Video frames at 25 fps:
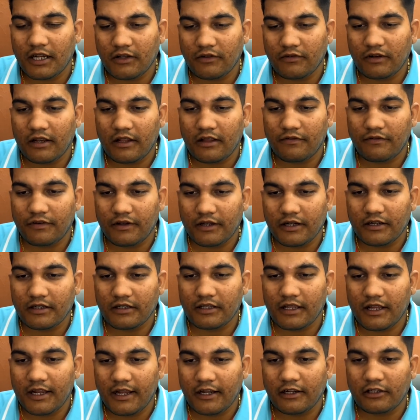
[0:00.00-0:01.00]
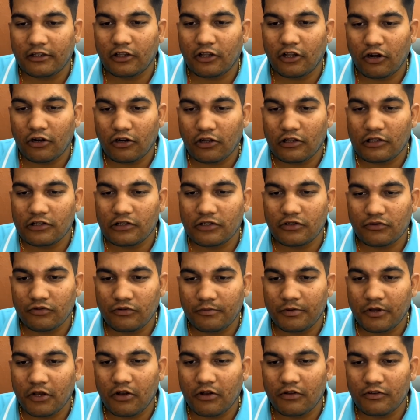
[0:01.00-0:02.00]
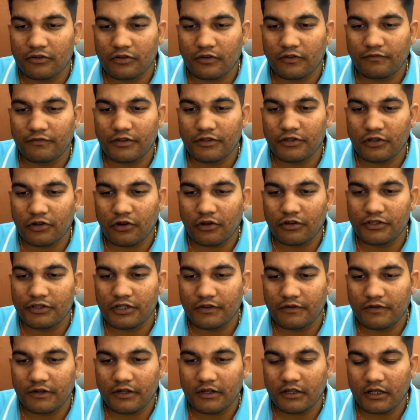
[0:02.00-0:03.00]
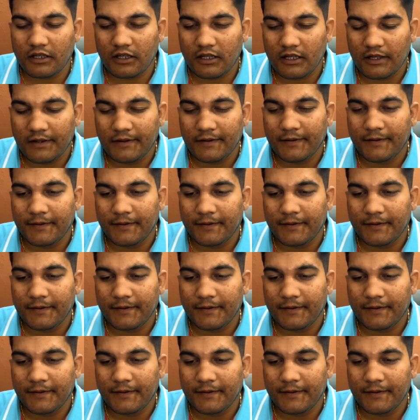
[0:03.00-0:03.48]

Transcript: it will afflict the eighth lord also, because of which longevity